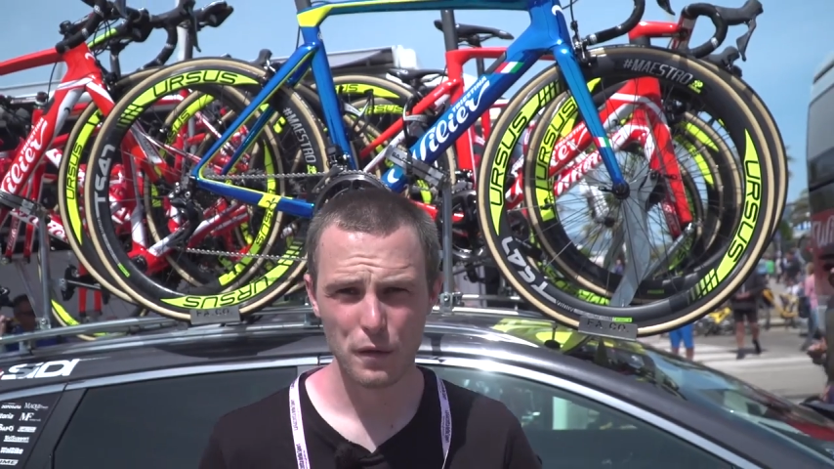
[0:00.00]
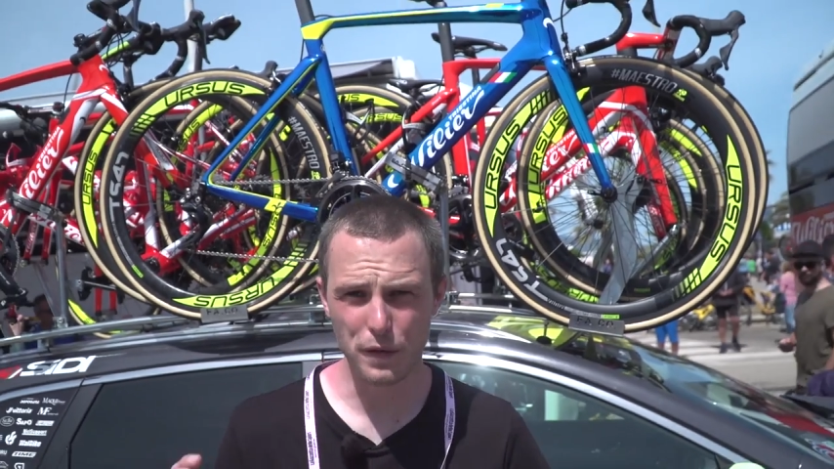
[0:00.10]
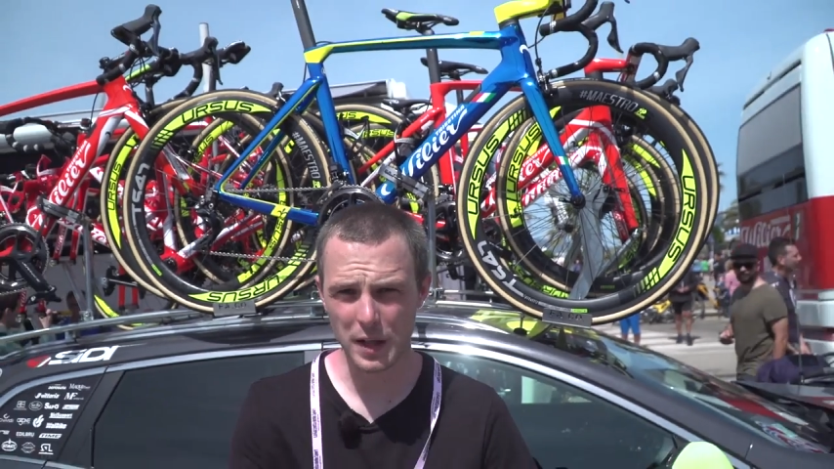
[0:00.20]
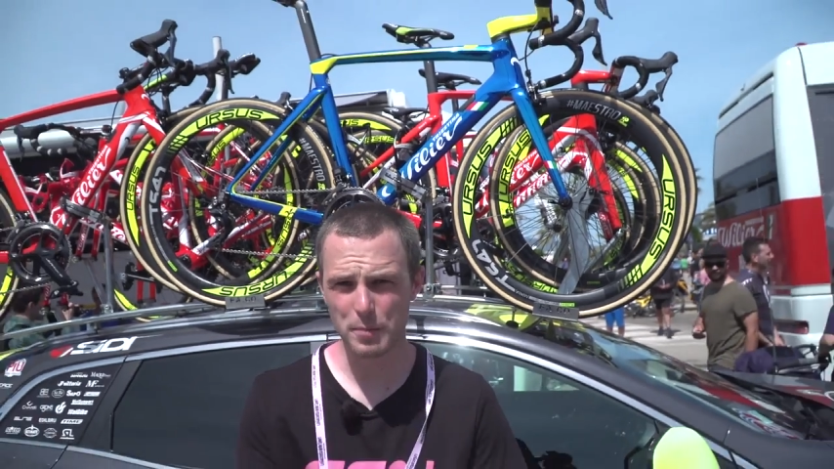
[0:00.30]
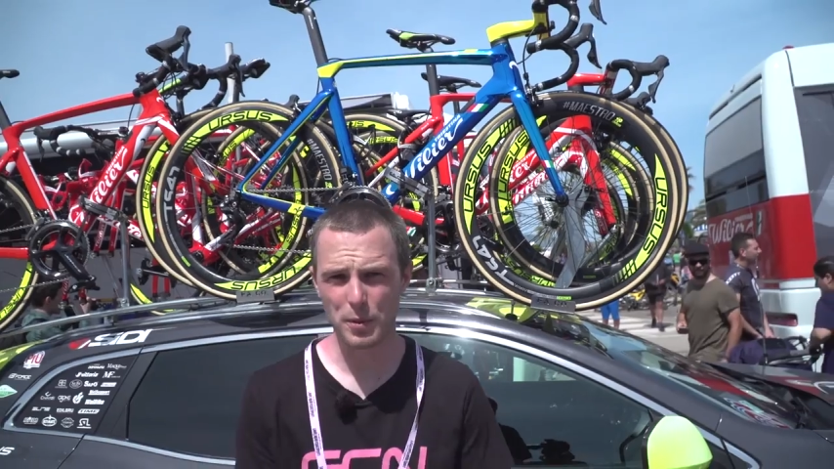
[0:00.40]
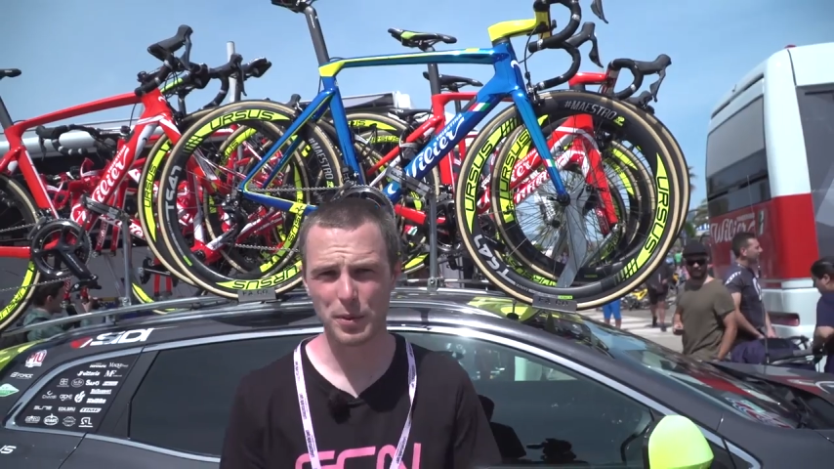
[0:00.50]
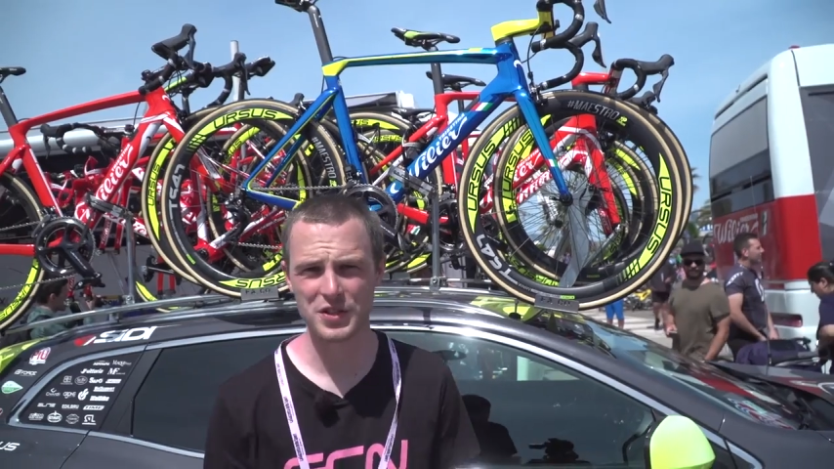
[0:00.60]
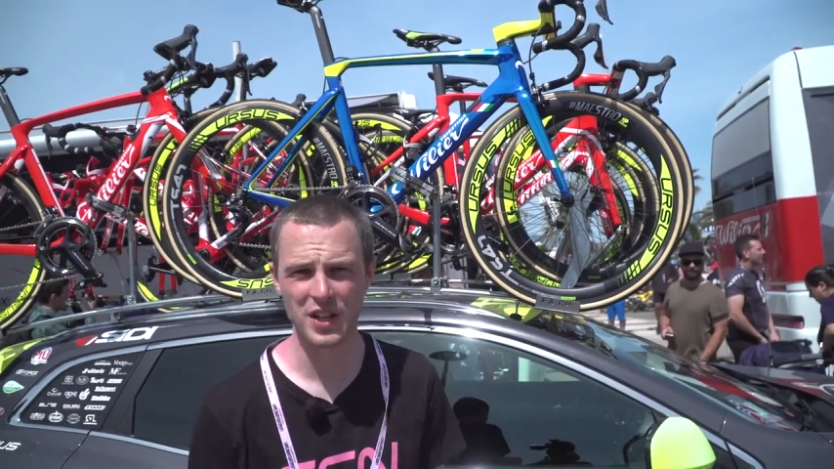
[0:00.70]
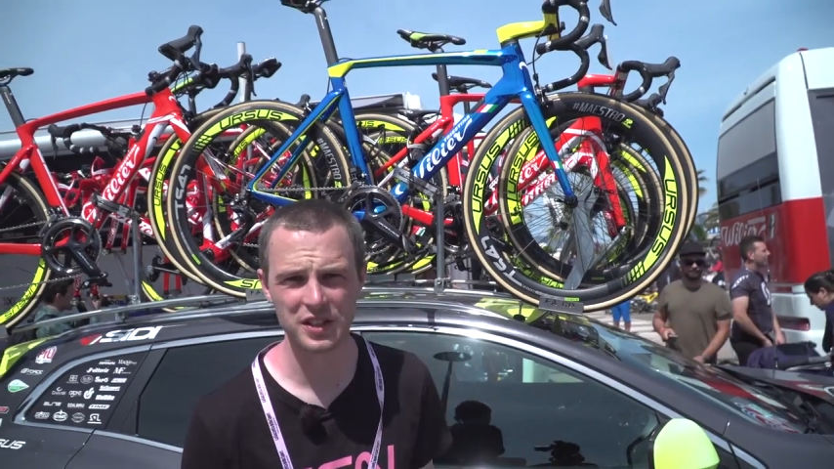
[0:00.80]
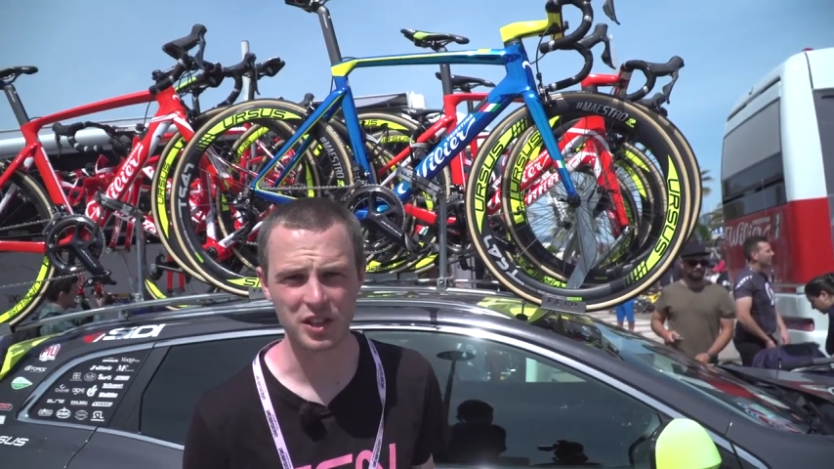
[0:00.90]
Filippo
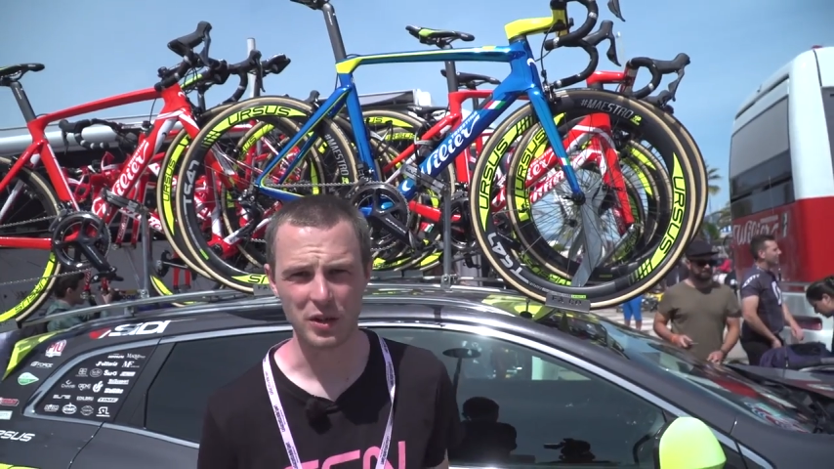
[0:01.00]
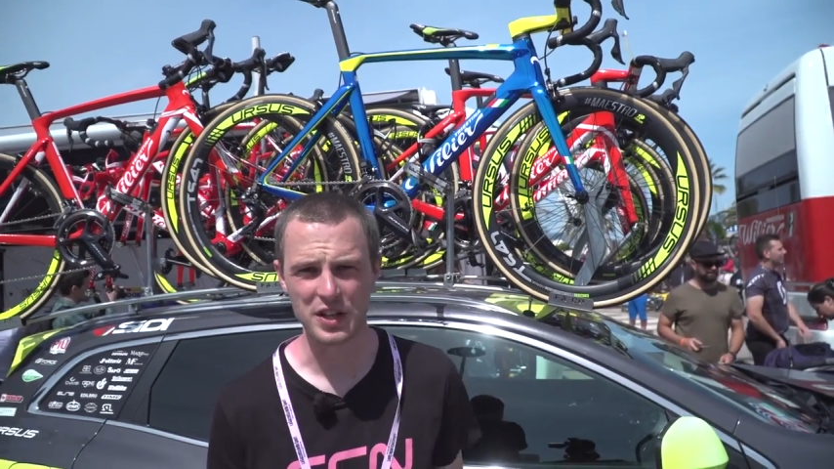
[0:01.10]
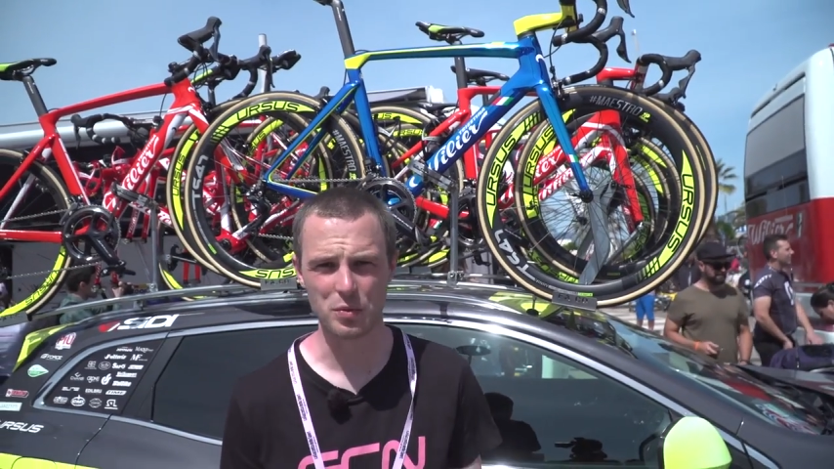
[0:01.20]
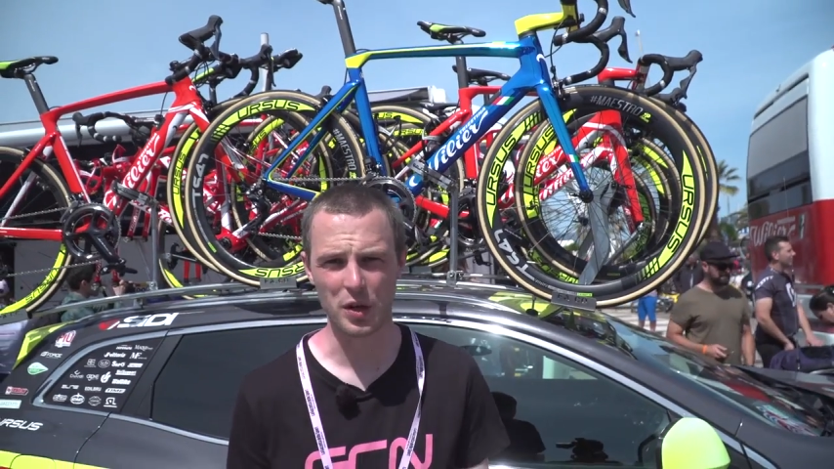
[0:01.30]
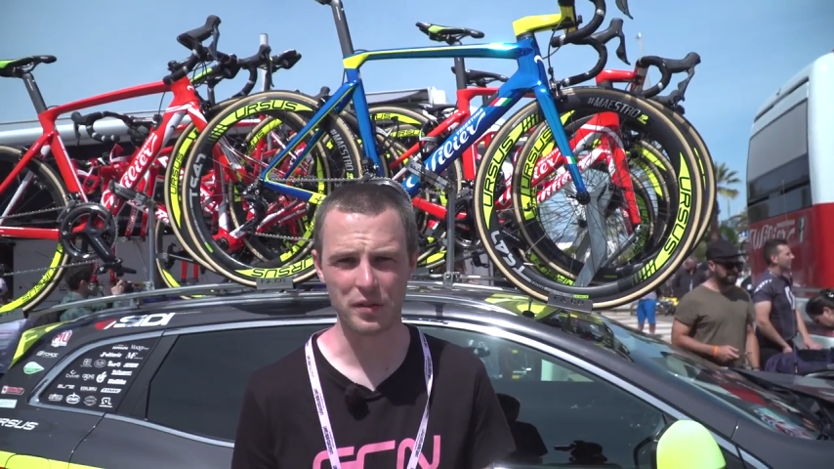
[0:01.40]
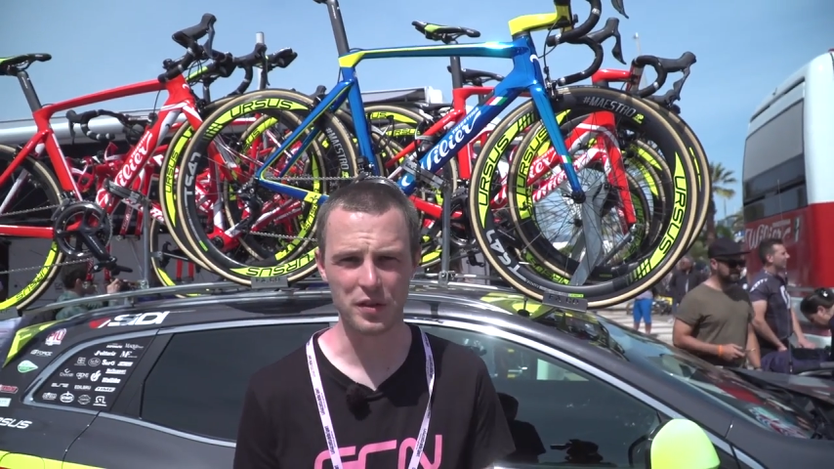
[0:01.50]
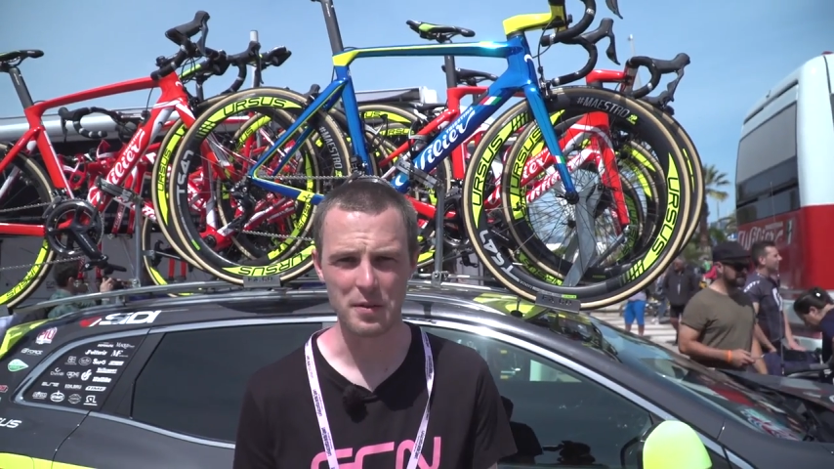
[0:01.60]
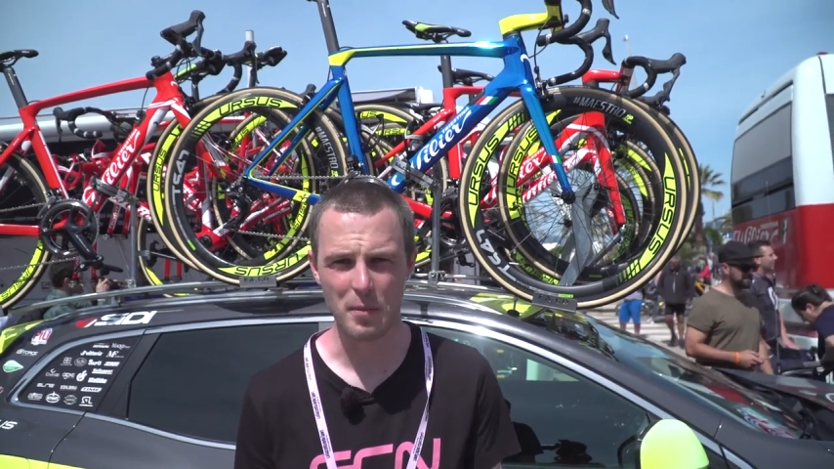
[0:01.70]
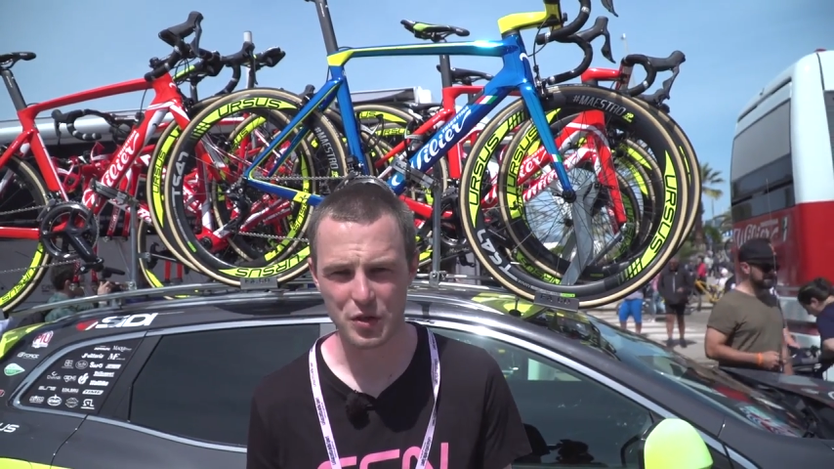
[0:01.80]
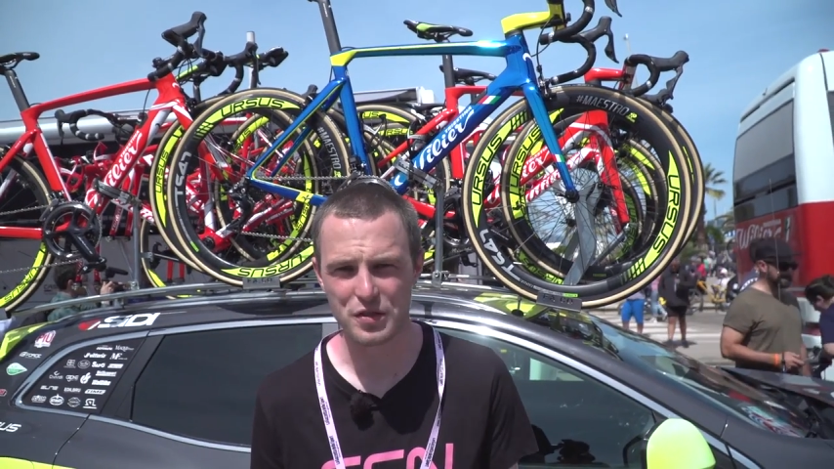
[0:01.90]
Pozzato is one of
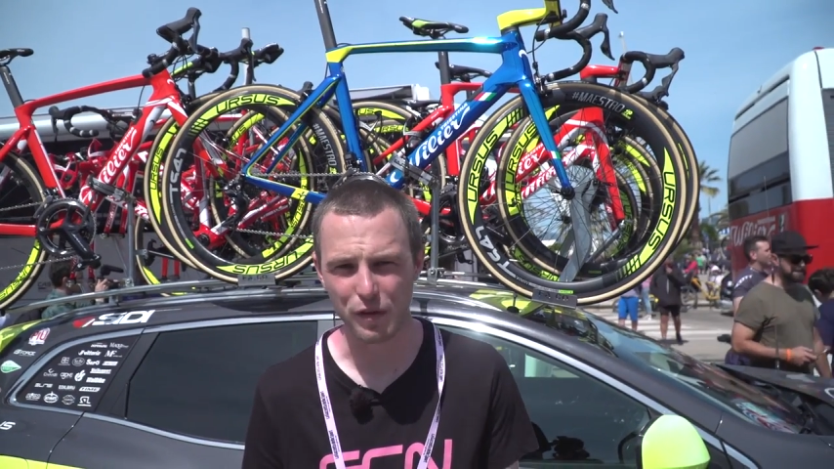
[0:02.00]
the most